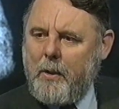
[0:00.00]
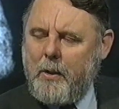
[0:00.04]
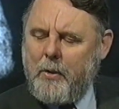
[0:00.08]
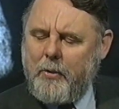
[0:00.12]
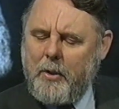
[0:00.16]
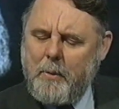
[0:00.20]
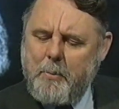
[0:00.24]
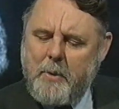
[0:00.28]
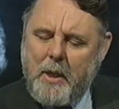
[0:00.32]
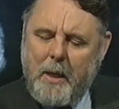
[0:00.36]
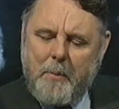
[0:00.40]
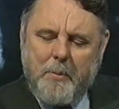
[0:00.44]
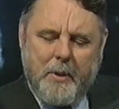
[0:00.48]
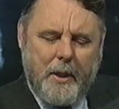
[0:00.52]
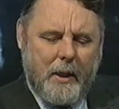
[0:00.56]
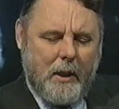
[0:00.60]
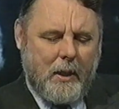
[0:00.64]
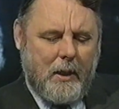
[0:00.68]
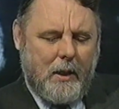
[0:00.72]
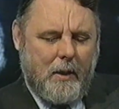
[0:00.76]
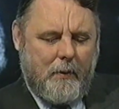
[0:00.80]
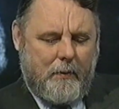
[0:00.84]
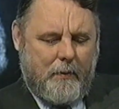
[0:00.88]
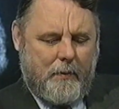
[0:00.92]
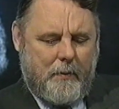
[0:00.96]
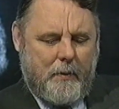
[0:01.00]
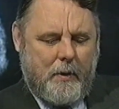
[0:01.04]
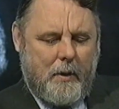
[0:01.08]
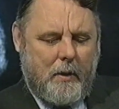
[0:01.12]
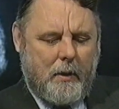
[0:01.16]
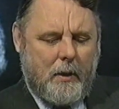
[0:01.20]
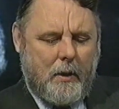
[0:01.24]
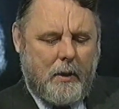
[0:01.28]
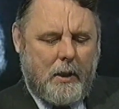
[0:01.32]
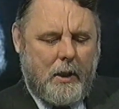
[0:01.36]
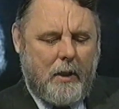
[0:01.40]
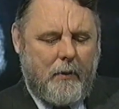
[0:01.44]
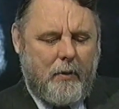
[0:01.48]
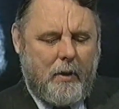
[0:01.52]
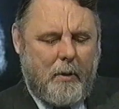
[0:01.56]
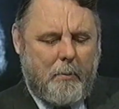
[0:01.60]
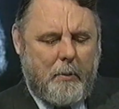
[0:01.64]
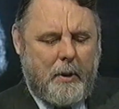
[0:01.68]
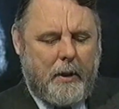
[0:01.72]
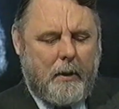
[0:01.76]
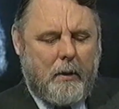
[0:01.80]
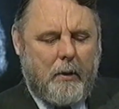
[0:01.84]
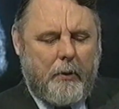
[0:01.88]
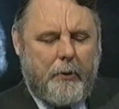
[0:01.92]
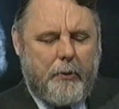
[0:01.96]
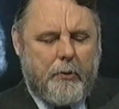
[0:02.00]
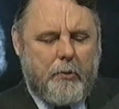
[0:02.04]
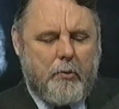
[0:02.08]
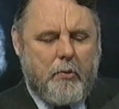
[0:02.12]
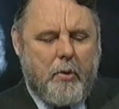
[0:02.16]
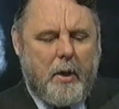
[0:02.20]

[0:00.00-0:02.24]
sometimes they give him little